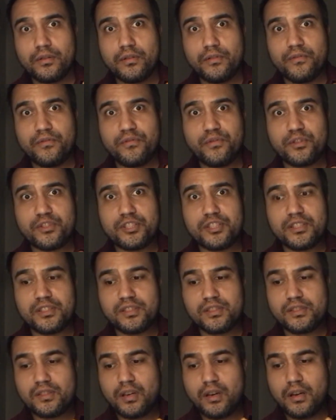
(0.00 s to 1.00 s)
for she
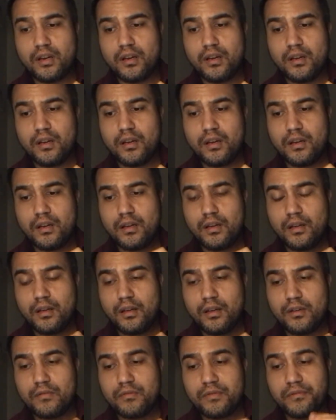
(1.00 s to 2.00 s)
saw,
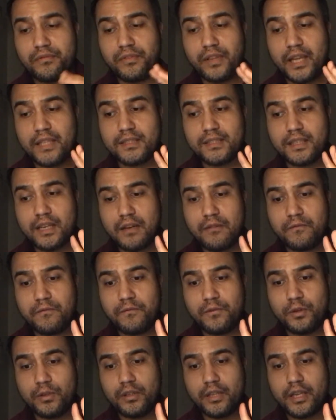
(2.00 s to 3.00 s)
reflected at
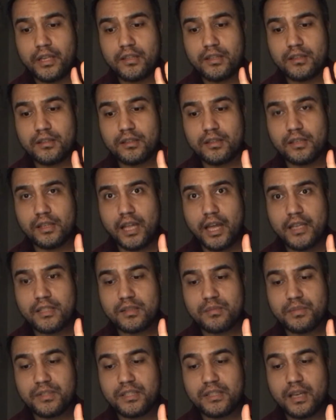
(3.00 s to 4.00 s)
full length in the glass
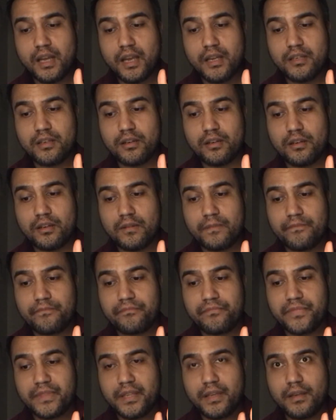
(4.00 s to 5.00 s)
beside her,
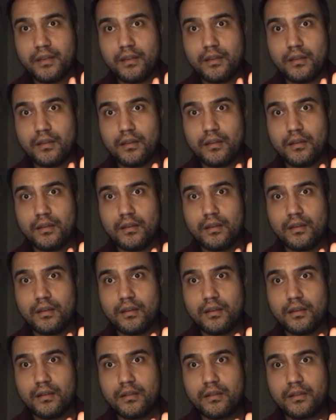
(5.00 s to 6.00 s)

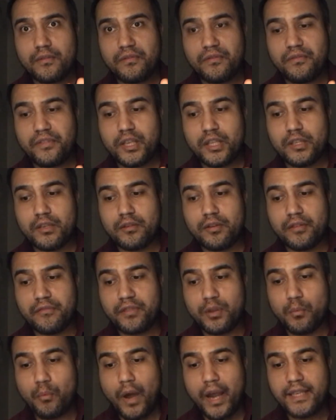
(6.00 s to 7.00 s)
the figure of
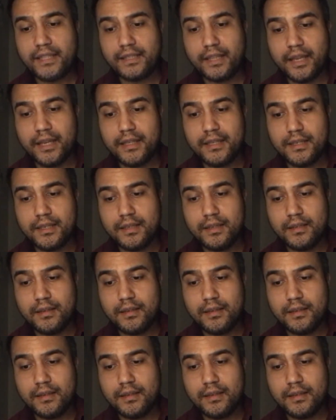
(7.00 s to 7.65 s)
the White Lady.